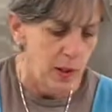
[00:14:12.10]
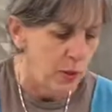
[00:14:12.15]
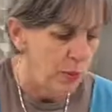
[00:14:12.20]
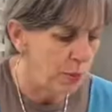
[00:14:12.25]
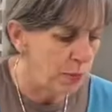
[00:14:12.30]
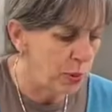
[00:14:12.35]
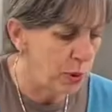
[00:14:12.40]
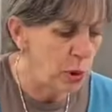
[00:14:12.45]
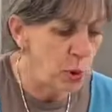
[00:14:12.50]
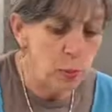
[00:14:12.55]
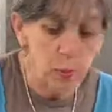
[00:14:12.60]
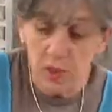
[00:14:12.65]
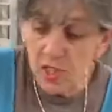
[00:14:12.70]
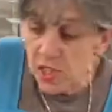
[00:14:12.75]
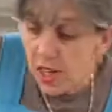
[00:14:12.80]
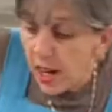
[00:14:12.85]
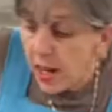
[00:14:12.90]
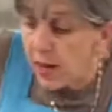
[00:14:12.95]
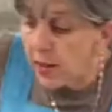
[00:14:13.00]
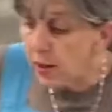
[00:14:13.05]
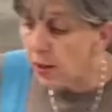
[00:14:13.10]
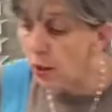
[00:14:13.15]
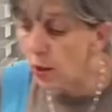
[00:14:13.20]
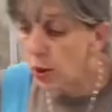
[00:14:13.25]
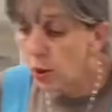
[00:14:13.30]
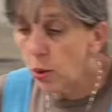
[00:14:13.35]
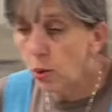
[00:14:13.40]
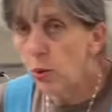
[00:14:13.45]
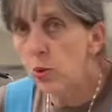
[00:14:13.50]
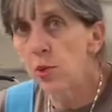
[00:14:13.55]
Blue
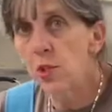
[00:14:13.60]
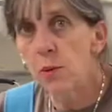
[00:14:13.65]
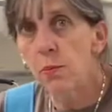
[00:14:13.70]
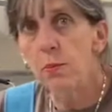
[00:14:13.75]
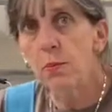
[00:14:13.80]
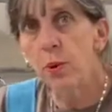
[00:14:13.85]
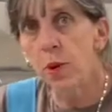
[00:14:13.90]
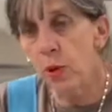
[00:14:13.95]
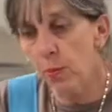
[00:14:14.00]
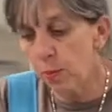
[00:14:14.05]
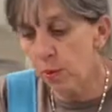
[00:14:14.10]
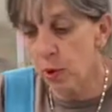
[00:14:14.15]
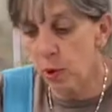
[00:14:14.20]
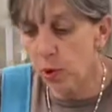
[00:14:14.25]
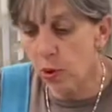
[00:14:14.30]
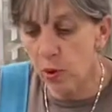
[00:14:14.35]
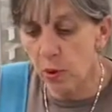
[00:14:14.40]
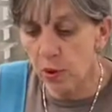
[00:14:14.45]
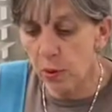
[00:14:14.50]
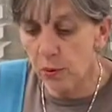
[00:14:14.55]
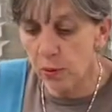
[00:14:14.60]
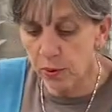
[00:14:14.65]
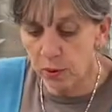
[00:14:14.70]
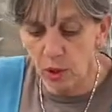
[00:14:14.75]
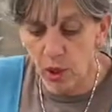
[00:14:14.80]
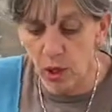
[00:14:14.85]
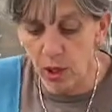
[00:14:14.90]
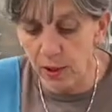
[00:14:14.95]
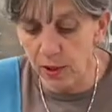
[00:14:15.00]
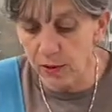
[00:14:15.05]
potatoes and purple
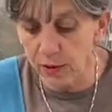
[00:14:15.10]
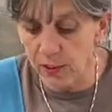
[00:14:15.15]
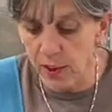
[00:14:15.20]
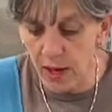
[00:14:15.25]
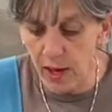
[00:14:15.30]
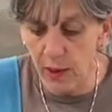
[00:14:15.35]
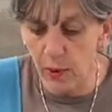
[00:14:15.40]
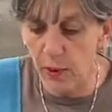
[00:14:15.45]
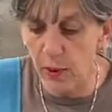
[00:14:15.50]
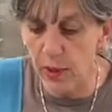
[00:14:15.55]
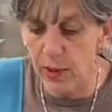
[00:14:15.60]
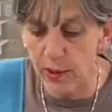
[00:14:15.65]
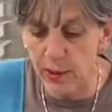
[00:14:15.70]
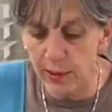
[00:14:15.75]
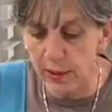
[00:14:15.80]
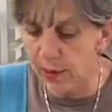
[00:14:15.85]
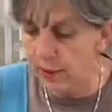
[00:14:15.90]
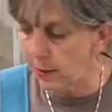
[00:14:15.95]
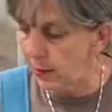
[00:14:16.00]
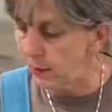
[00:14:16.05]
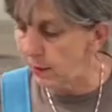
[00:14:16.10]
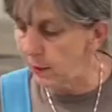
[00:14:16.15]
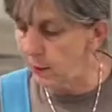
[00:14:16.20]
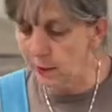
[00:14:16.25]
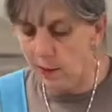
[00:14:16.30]
cauliflower and